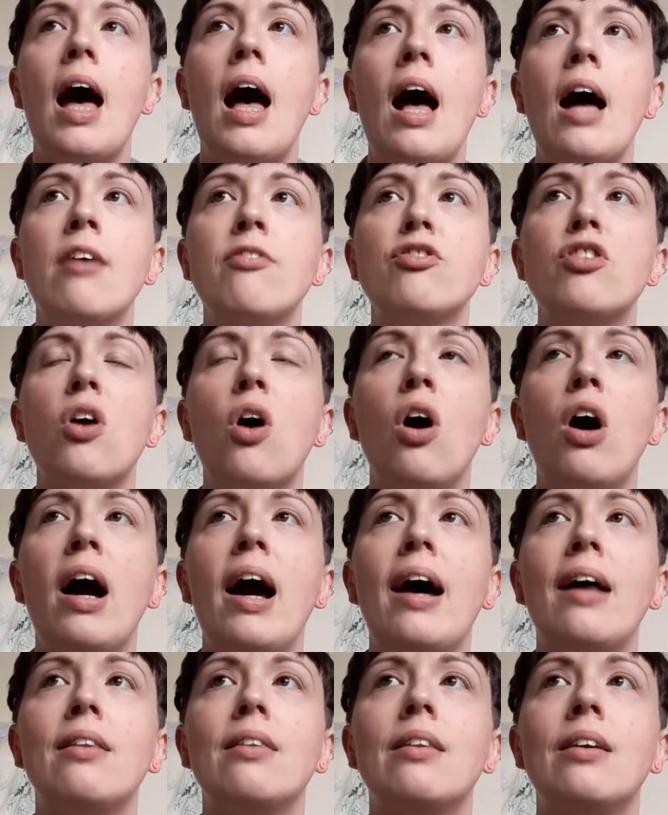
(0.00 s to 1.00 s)
I've not
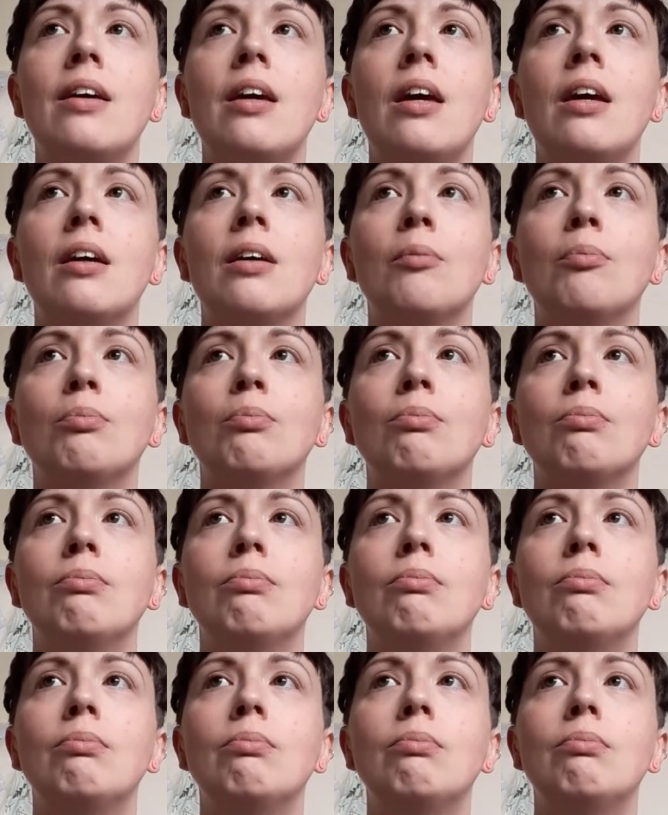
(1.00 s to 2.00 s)
had the
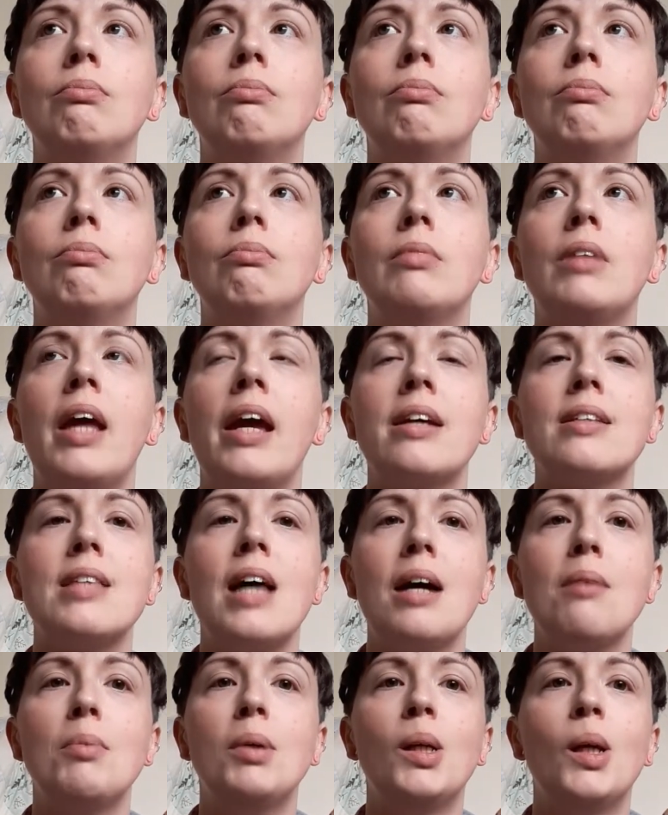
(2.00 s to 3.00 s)

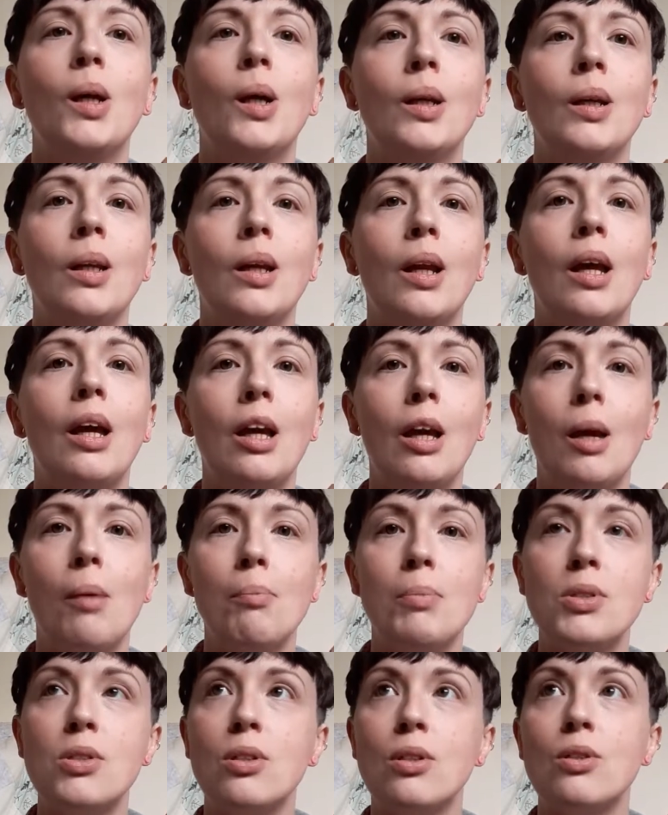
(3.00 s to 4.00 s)
excitement and
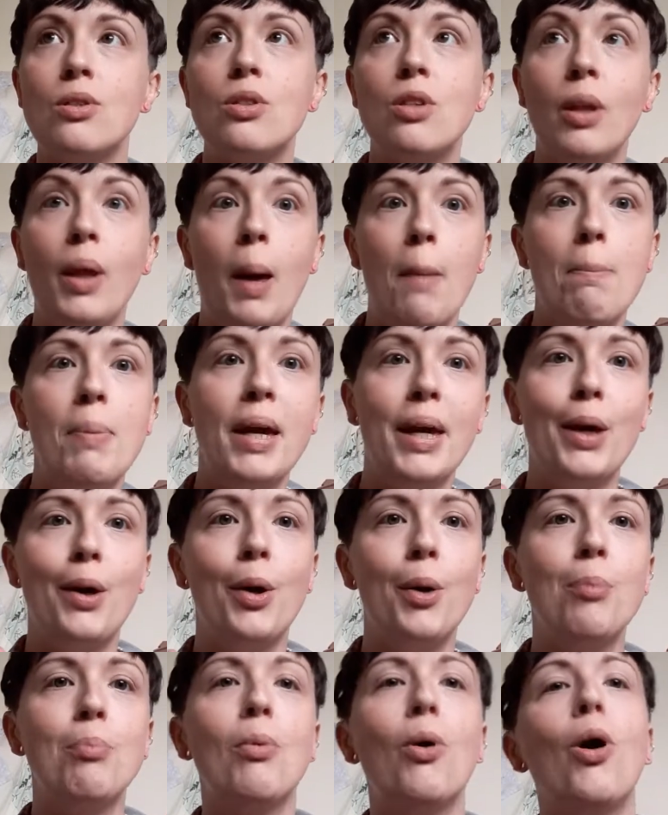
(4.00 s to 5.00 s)
impetus to like pick it
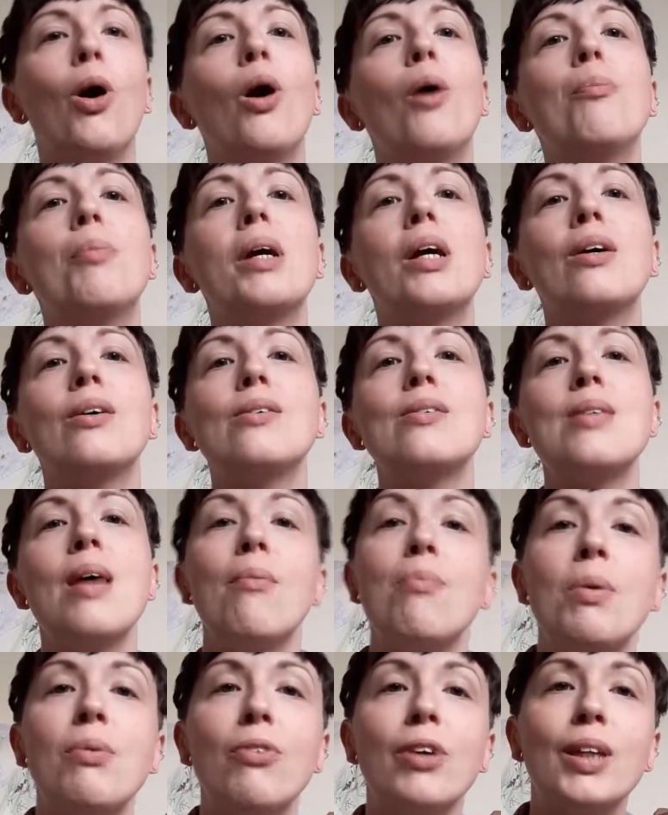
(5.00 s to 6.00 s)
up more because I've
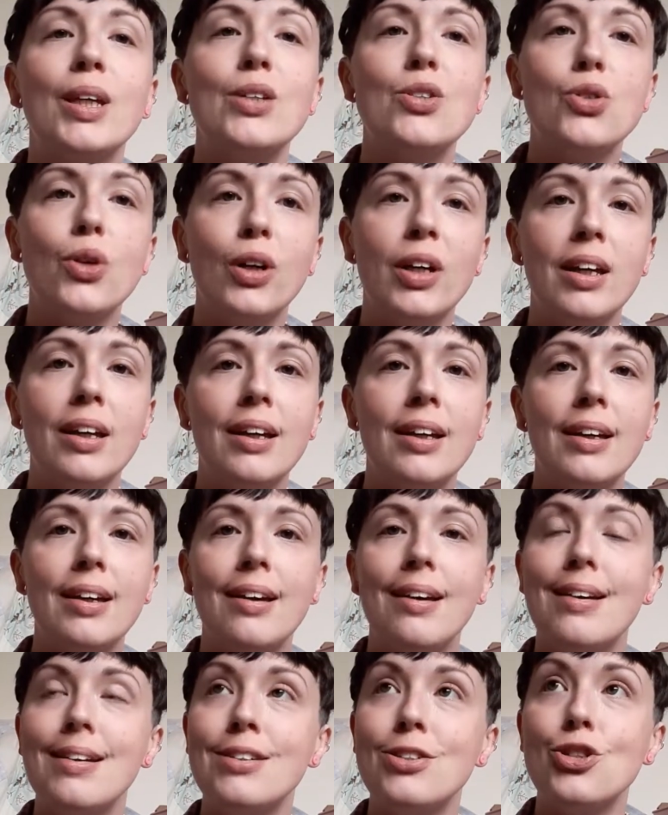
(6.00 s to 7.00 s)
been really enjoying
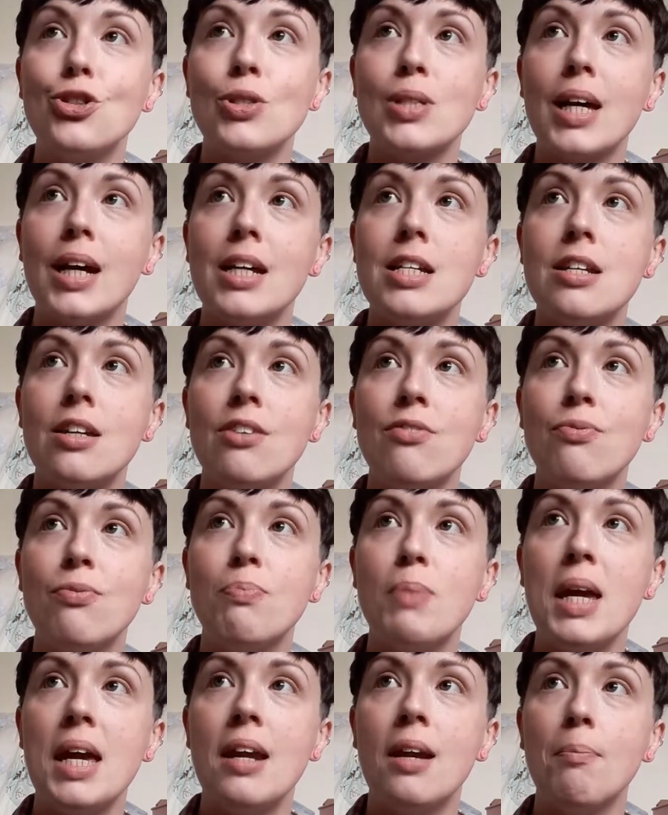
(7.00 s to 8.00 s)
it. It's just kind of
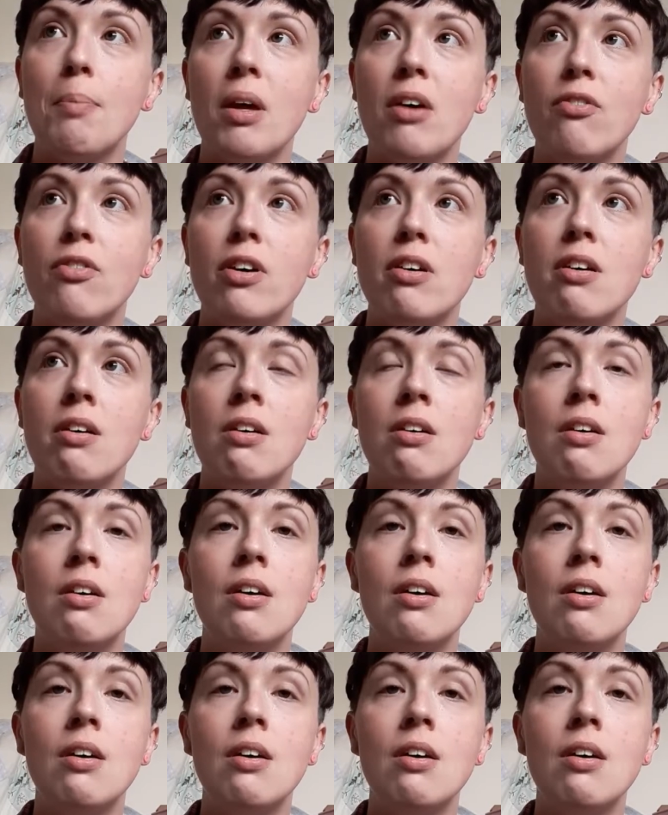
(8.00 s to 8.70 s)
been a bit of a